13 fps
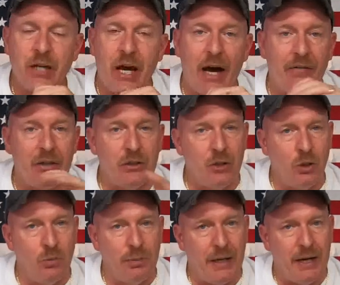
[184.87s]
having
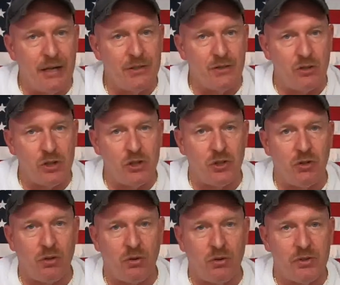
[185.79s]
notepads or a
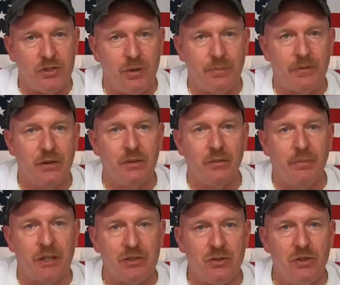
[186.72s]
journal or something to
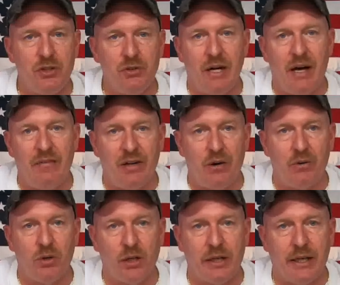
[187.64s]
make sure that you have a
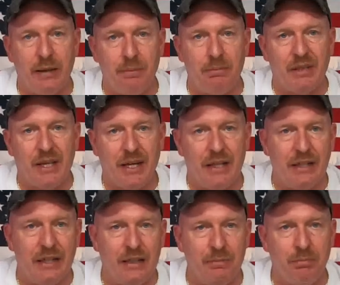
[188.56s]
hurricane plan
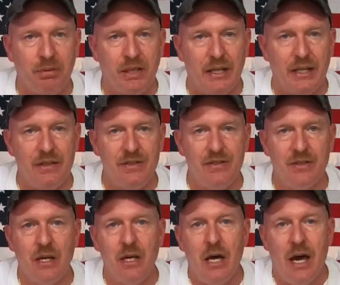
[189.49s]
in place,